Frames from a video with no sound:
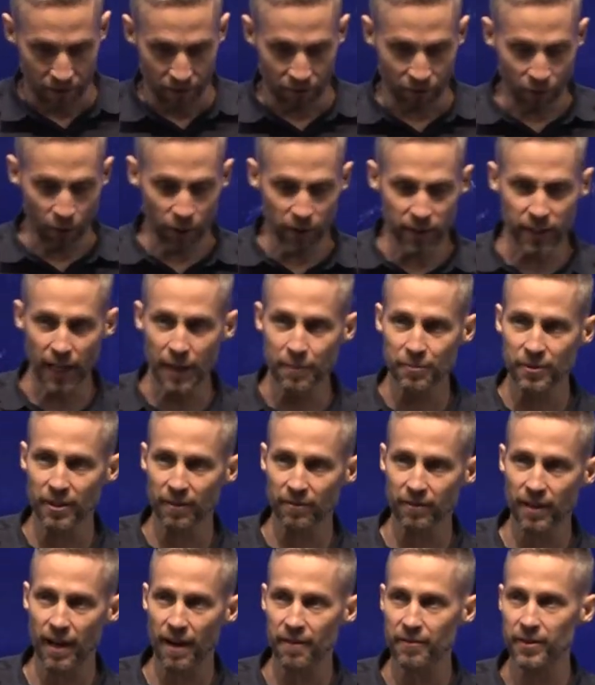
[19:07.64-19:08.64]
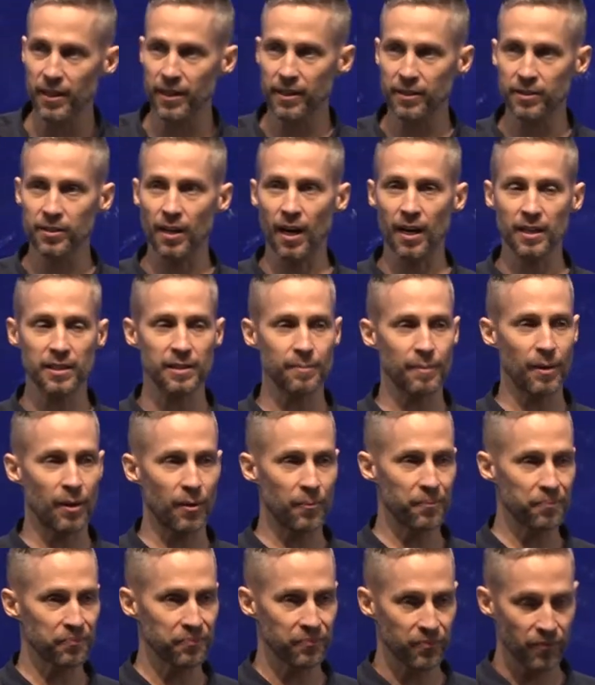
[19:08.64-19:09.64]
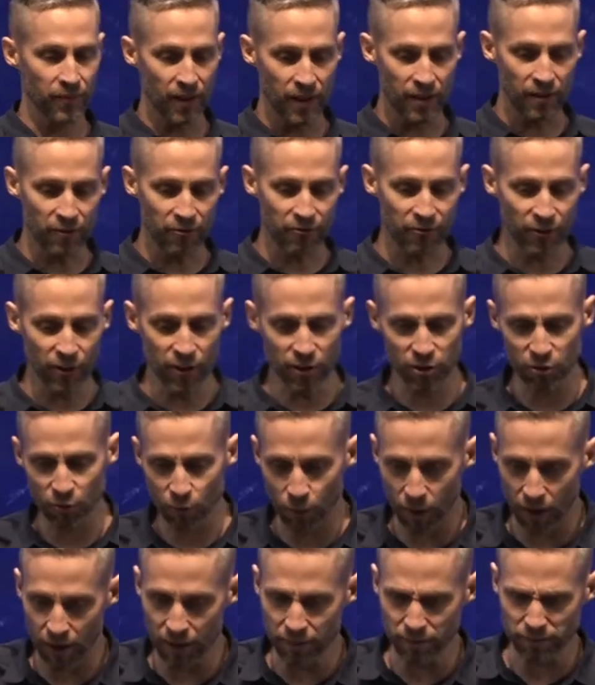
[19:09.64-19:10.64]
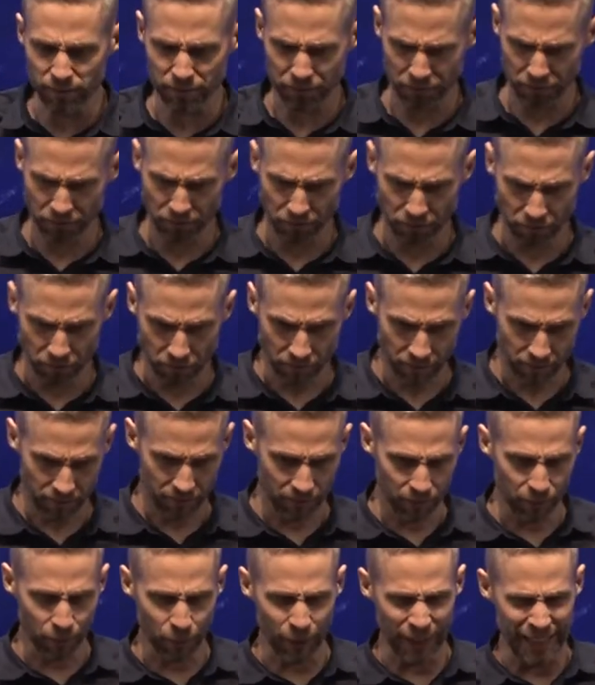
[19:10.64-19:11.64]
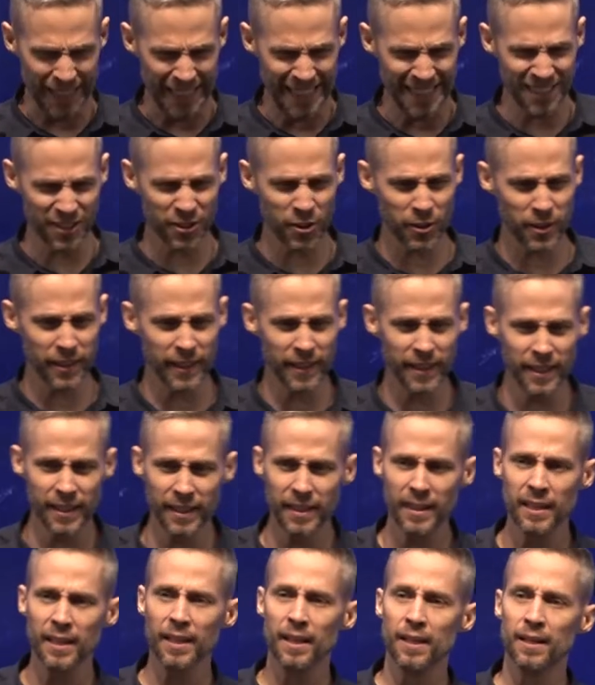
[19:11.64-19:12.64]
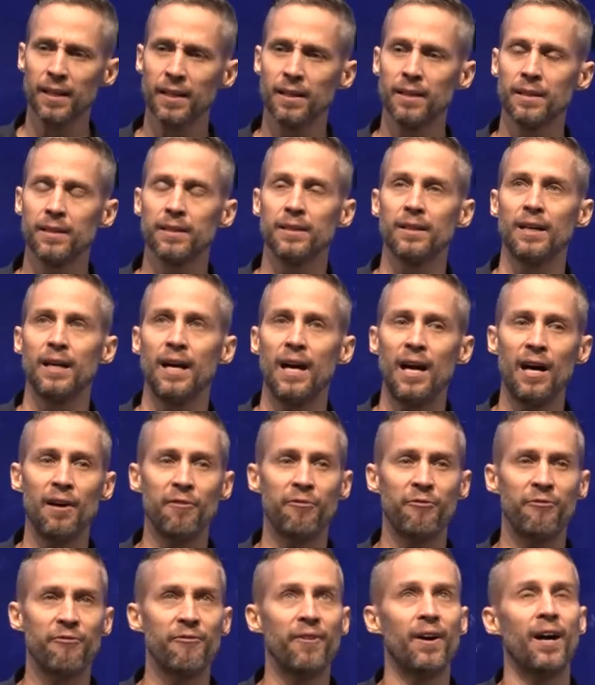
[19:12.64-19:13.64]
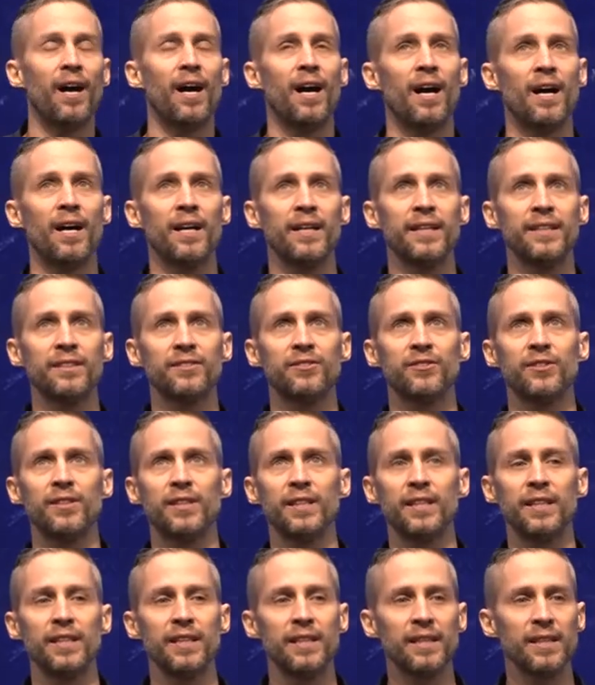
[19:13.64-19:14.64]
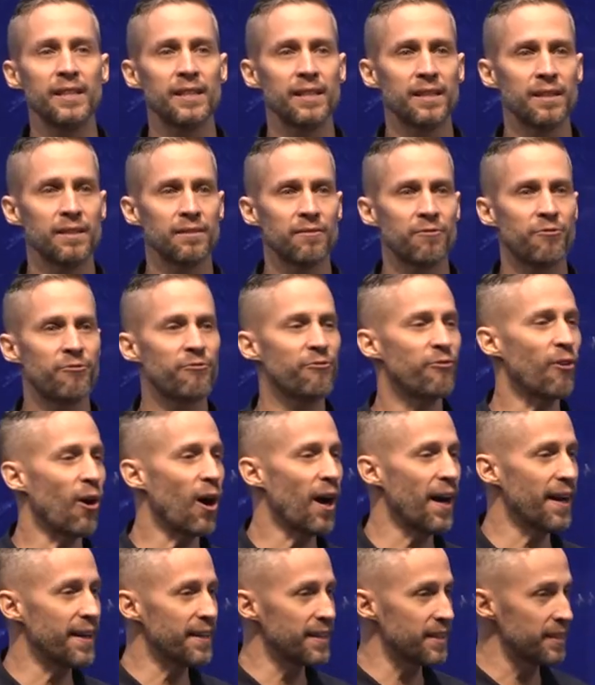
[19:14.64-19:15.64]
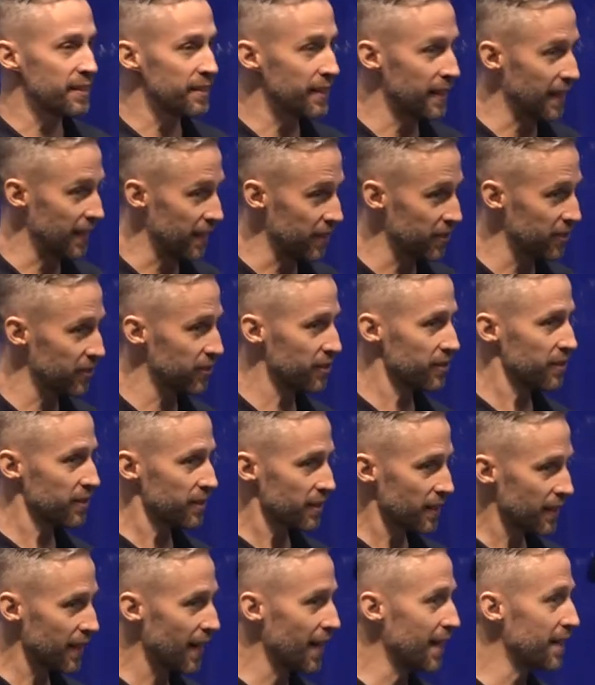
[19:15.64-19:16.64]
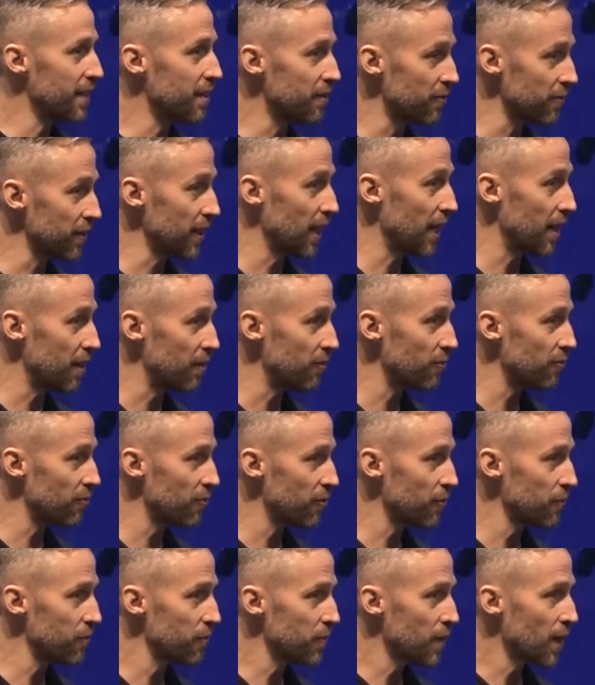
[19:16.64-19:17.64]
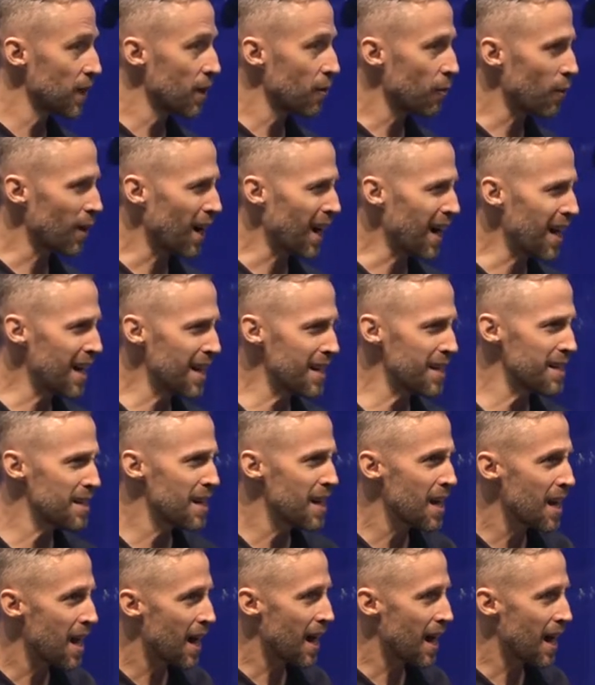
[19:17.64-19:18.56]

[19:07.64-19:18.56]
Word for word: Four types of love that are talked about. The first one is the, uh, uh, is the fondness kind of love, where I,